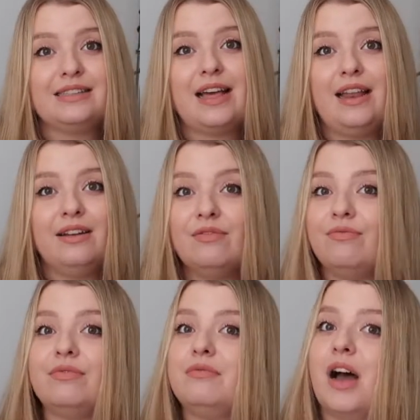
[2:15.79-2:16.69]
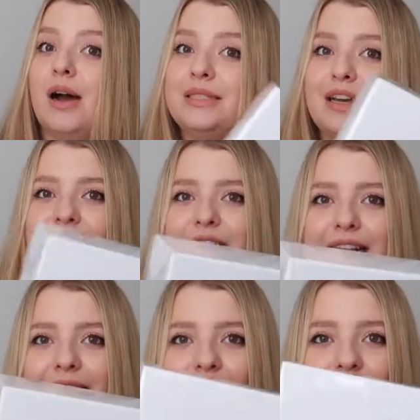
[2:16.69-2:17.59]
then I would
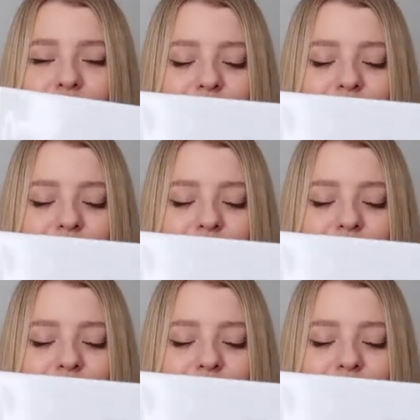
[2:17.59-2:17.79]
definitely go